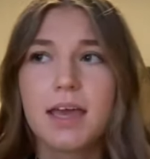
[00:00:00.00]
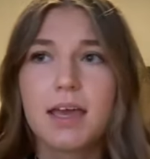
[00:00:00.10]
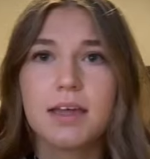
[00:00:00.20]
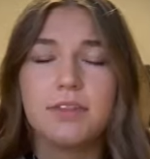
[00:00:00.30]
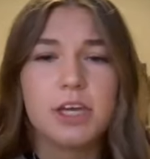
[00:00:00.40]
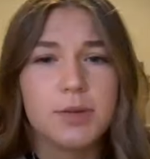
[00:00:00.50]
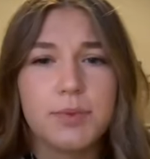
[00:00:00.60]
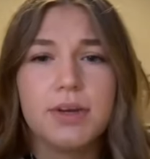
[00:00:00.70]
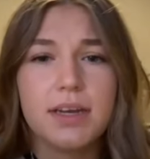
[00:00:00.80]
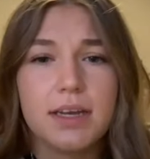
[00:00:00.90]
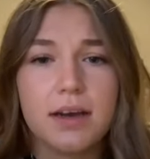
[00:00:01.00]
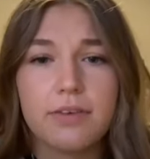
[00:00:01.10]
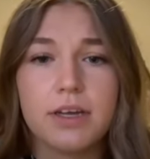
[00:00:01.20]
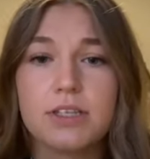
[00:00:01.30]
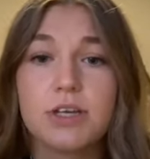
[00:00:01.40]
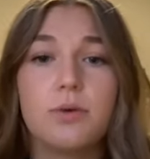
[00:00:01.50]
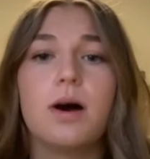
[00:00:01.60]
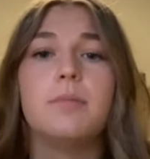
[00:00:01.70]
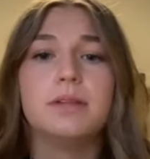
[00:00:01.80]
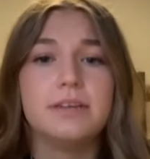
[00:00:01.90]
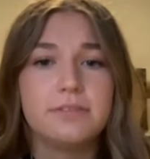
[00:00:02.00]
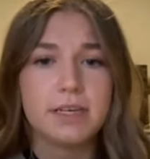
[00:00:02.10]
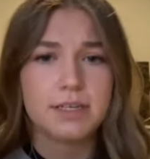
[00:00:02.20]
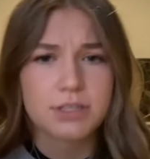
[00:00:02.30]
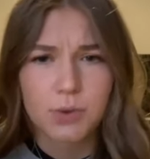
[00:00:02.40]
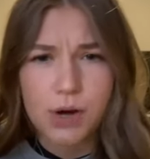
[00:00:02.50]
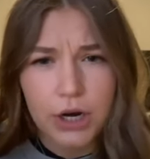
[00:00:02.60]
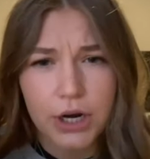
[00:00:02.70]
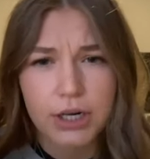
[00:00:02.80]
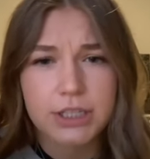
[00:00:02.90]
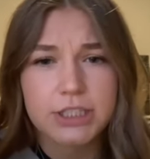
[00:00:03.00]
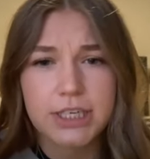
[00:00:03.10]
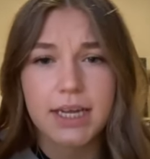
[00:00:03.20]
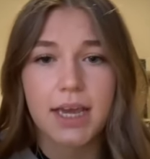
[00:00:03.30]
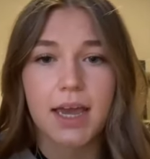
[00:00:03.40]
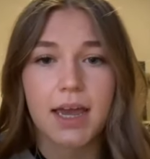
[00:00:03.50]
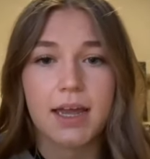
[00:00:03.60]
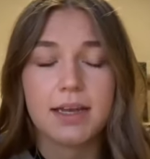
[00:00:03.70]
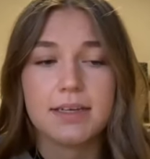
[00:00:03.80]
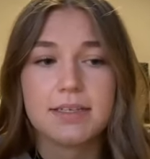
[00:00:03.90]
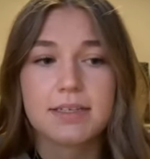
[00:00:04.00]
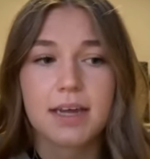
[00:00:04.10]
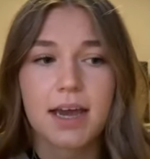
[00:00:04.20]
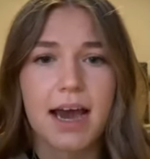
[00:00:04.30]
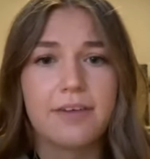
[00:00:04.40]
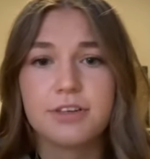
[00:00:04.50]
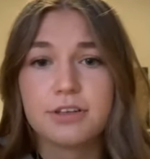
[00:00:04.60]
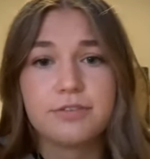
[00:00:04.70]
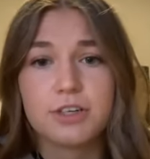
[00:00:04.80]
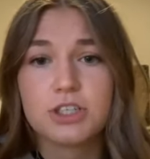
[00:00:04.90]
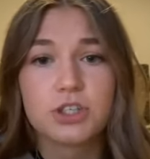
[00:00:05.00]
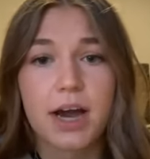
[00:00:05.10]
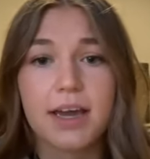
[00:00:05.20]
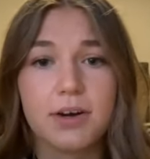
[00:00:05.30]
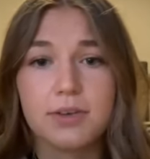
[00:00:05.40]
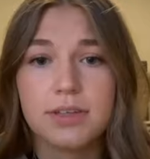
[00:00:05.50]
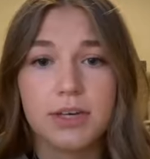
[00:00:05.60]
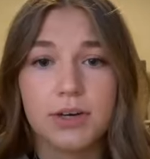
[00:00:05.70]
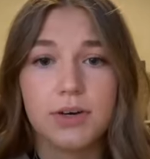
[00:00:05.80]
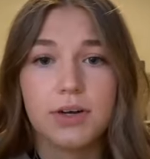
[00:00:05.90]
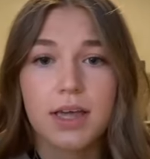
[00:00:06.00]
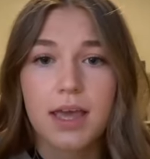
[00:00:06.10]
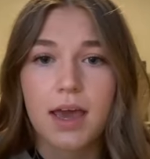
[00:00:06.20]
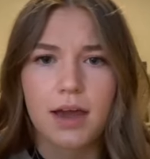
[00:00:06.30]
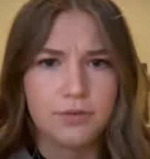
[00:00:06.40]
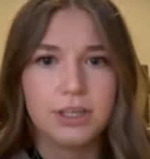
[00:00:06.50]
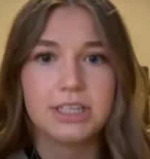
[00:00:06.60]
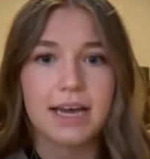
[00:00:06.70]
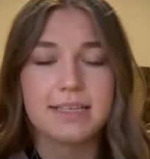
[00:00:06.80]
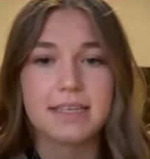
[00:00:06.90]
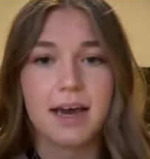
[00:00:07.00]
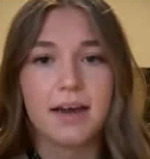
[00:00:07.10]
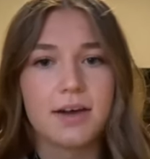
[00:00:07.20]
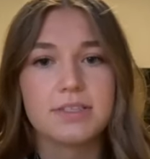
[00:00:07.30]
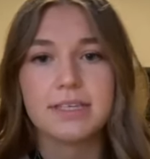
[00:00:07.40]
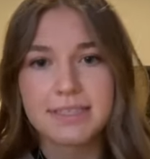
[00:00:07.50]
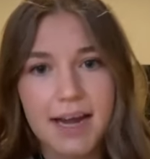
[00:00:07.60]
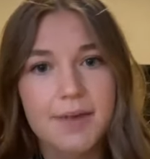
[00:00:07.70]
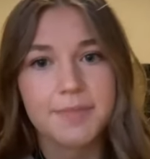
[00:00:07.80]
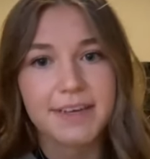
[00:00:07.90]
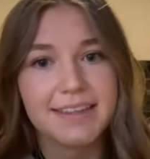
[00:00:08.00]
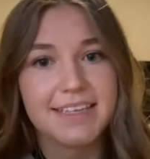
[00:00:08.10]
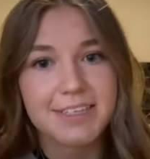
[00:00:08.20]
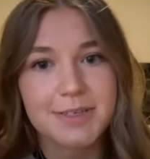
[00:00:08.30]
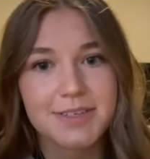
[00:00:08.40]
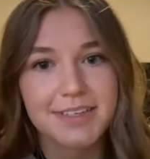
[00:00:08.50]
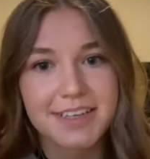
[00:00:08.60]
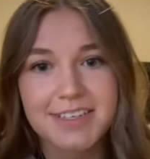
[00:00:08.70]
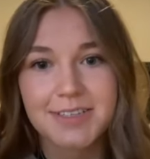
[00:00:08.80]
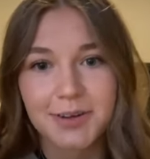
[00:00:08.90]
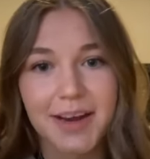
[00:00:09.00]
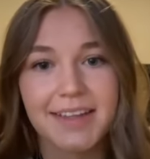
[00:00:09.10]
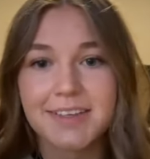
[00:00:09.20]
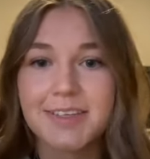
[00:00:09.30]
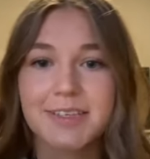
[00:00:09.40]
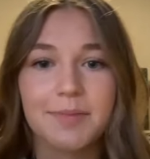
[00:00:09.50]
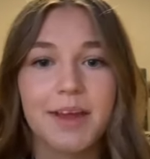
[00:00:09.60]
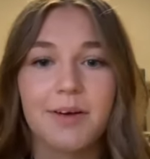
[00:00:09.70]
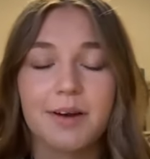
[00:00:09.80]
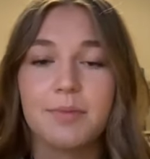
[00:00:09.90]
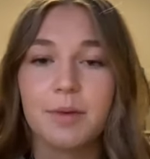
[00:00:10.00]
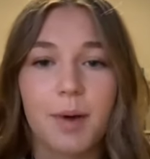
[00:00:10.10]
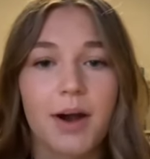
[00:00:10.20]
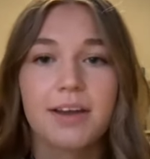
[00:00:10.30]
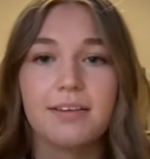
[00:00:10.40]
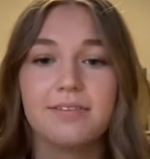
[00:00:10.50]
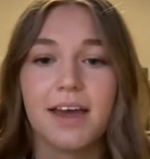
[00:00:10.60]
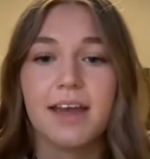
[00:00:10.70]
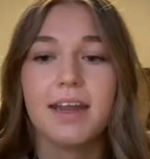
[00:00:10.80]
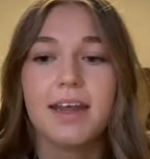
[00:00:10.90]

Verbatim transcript: the community of it is so uplifting, so encouraging, and after the first tryout, you know, I realized that and I was like, damn, like this is this is great. This is something I want to be a part of. And